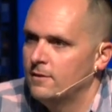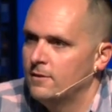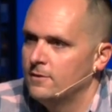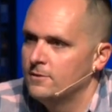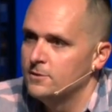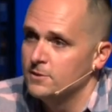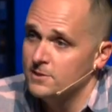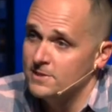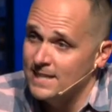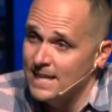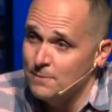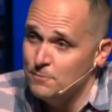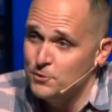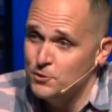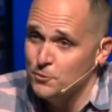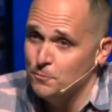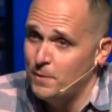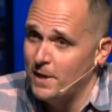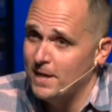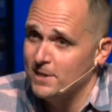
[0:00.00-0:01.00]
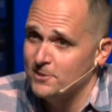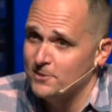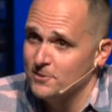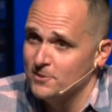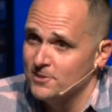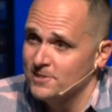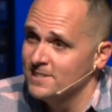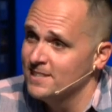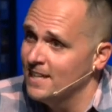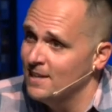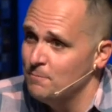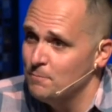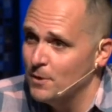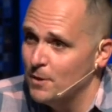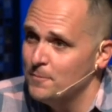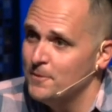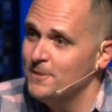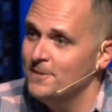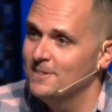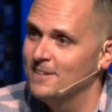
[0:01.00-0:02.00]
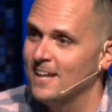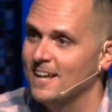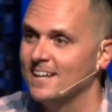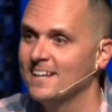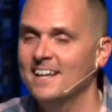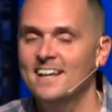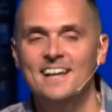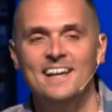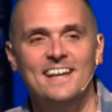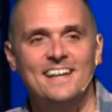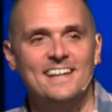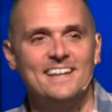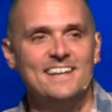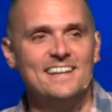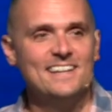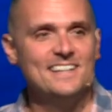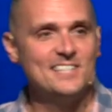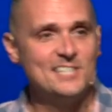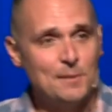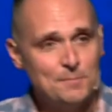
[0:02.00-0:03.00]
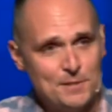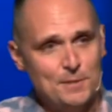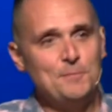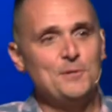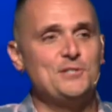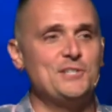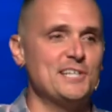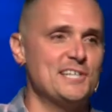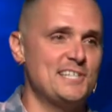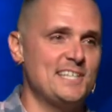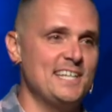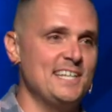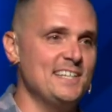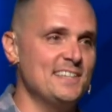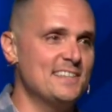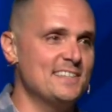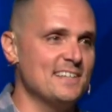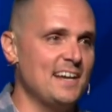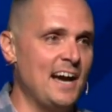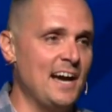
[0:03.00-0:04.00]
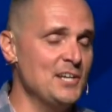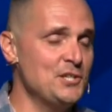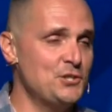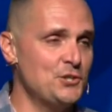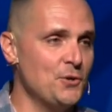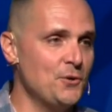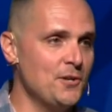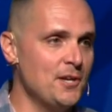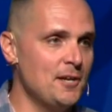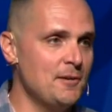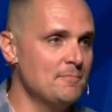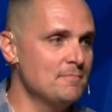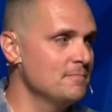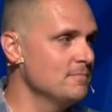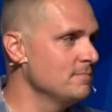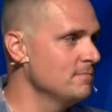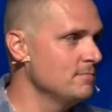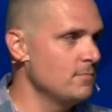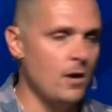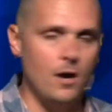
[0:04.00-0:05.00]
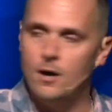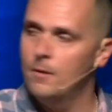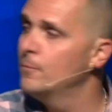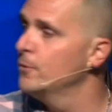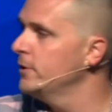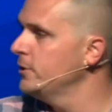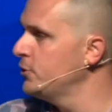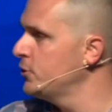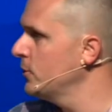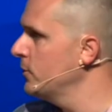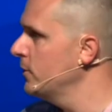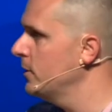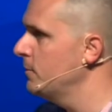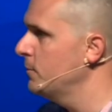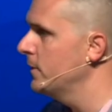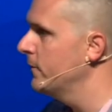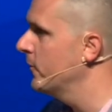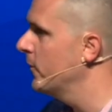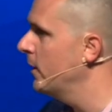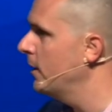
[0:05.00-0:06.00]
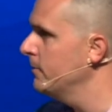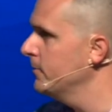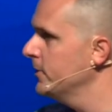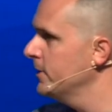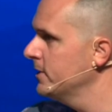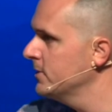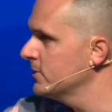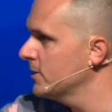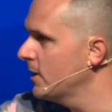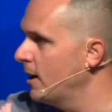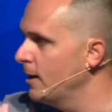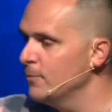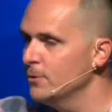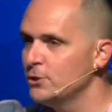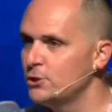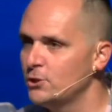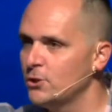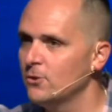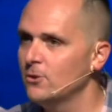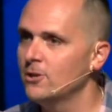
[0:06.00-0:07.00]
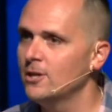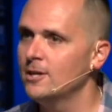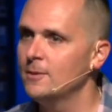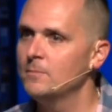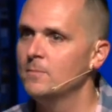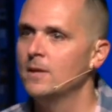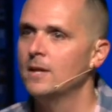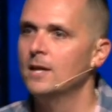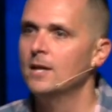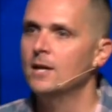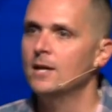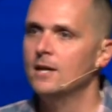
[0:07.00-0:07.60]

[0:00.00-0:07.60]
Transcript: It's the same as your pastor's. Isn't that bummer? Like, September 16th, I showed up. Aubrey showed up, wherever Aubrey is. Aubrey showed up.